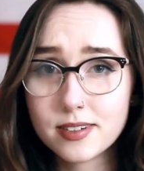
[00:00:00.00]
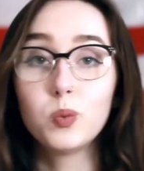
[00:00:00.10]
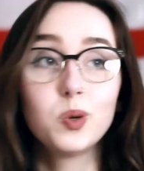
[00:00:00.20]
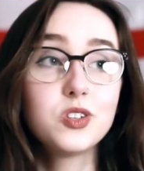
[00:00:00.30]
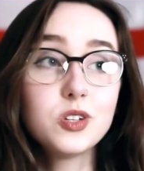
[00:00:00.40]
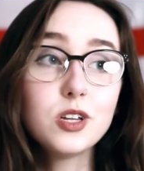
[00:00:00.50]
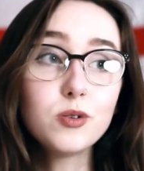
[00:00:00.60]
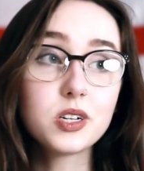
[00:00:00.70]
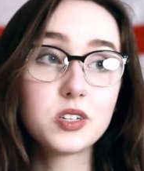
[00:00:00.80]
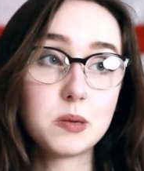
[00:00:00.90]
What's another
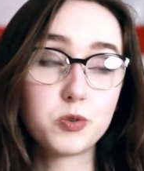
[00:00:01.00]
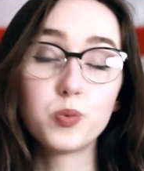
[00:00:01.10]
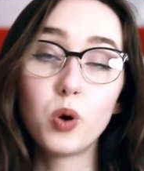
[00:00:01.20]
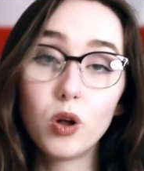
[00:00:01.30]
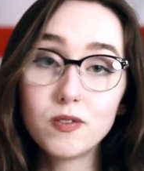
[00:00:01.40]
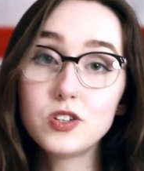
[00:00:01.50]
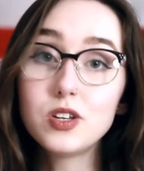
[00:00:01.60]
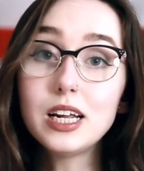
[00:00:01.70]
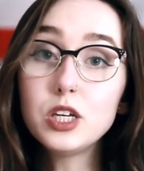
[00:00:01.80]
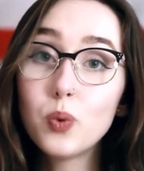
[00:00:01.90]
exception? Well,
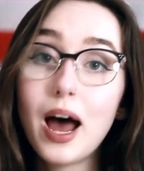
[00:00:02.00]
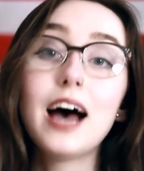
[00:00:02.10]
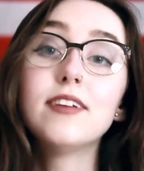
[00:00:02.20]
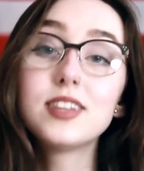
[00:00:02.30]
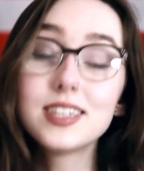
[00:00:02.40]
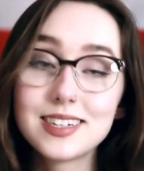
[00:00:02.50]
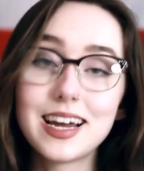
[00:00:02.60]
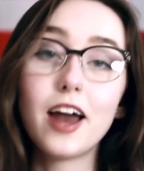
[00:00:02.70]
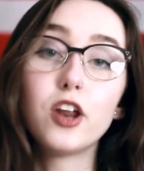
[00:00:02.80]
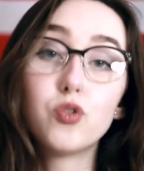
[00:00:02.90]
obviously you have the
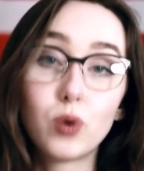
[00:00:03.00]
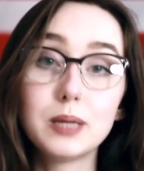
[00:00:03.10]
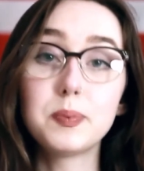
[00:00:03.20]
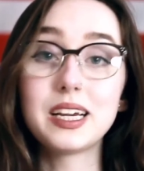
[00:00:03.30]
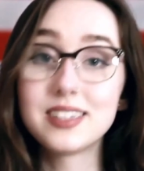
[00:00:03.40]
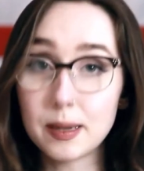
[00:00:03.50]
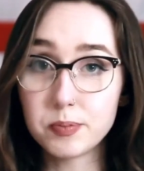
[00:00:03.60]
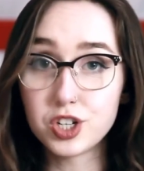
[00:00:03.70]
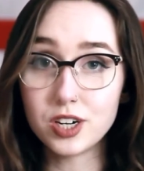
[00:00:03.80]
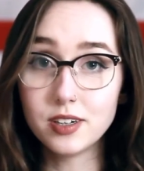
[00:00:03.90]
standard rape exception.